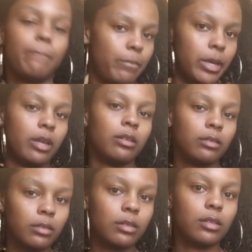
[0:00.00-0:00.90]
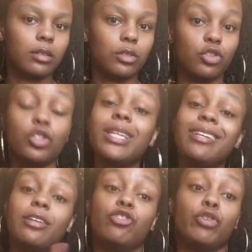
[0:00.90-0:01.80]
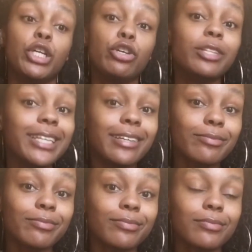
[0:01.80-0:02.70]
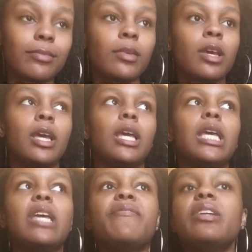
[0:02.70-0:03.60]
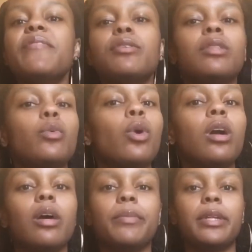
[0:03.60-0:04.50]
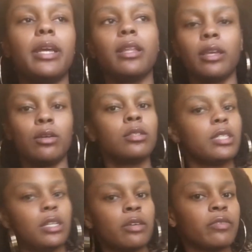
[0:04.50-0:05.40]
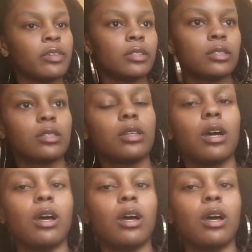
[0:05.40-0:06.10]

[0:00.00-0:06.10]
But tea, drink your tea. Even if it's only 1 cup a day, like, you'll see a difference.